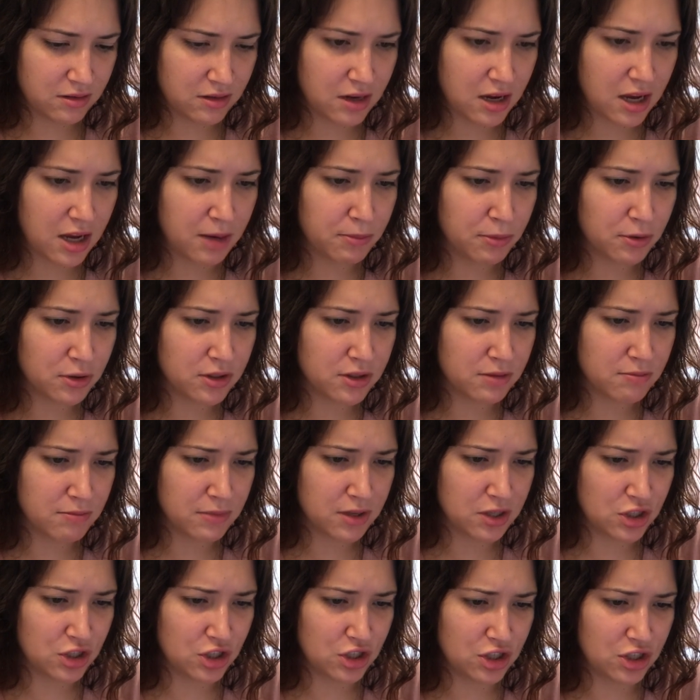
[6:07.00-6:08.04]

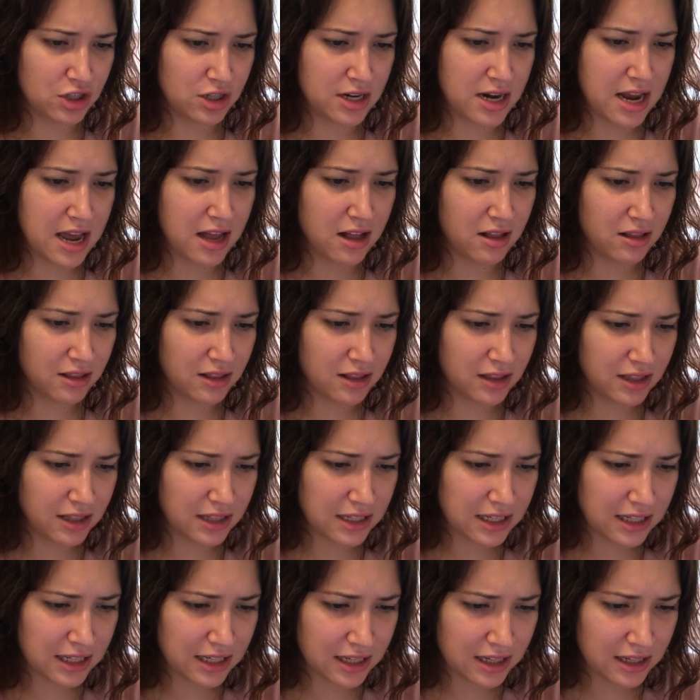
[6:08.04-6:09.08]

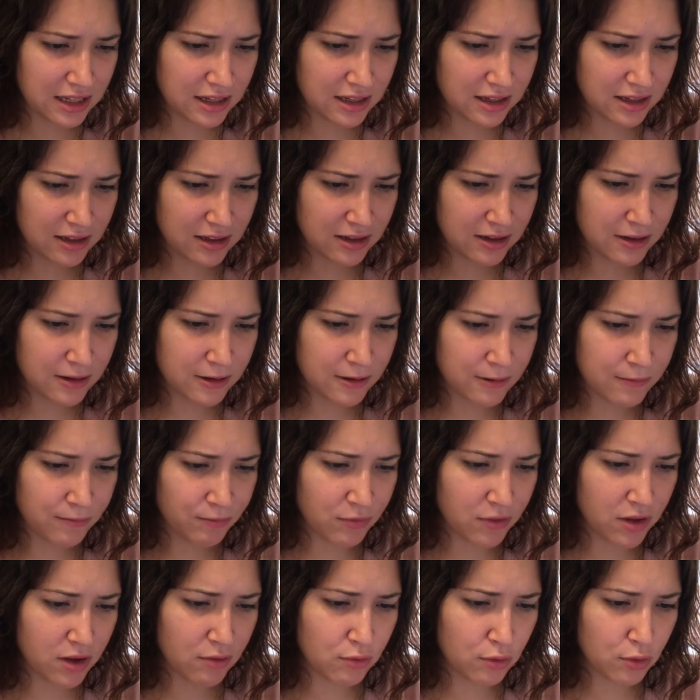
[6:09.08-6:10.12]
hyperdimensionality.
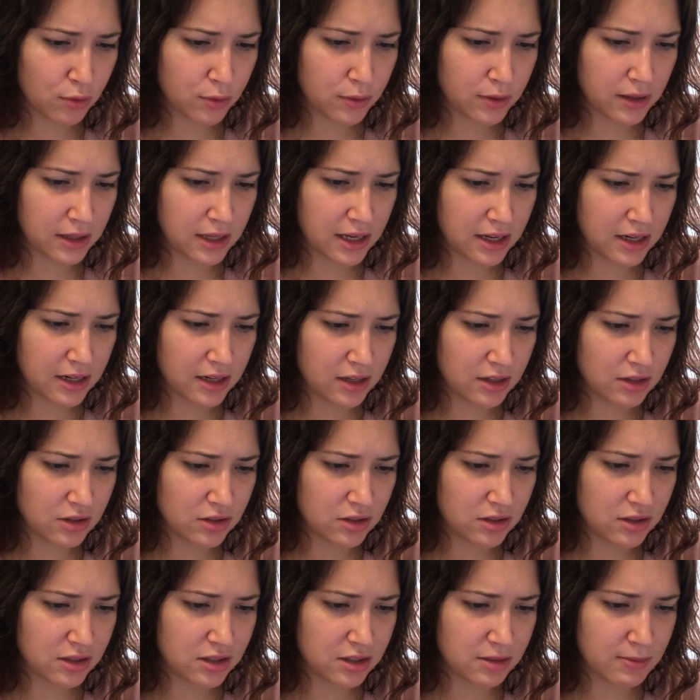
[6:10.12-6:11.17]
Of or relating
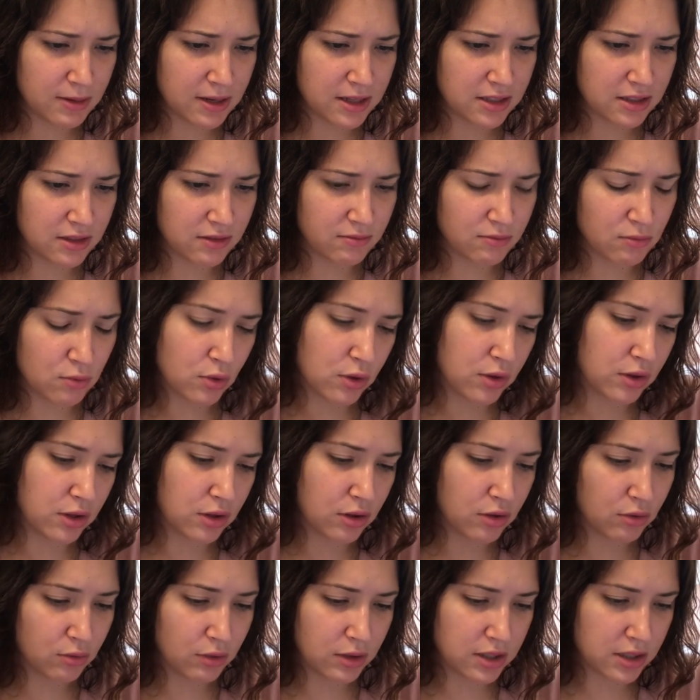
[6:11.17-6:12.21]
to space of more than
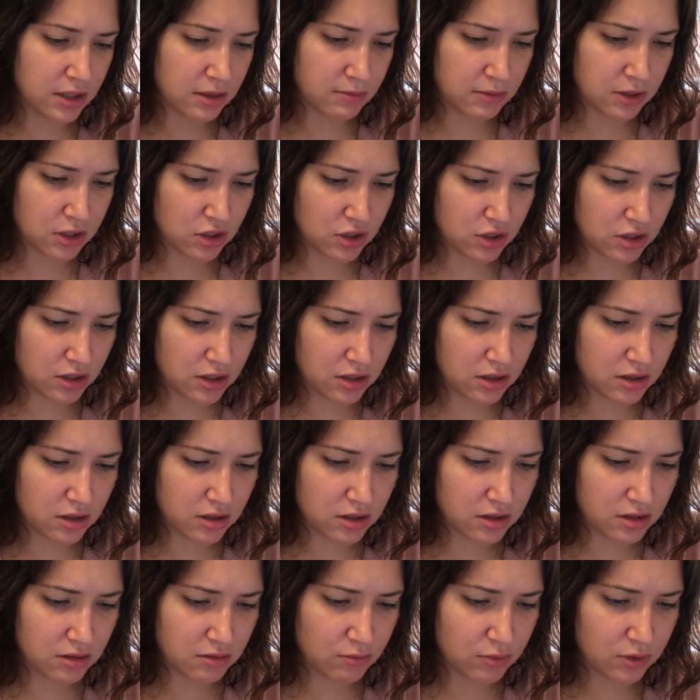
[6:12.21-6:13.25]
three
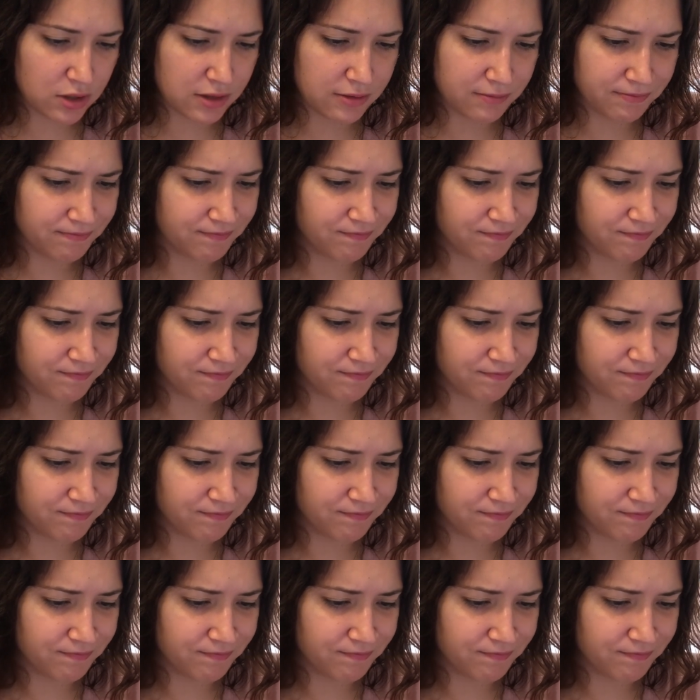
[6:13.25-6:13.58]
dimensions. Well,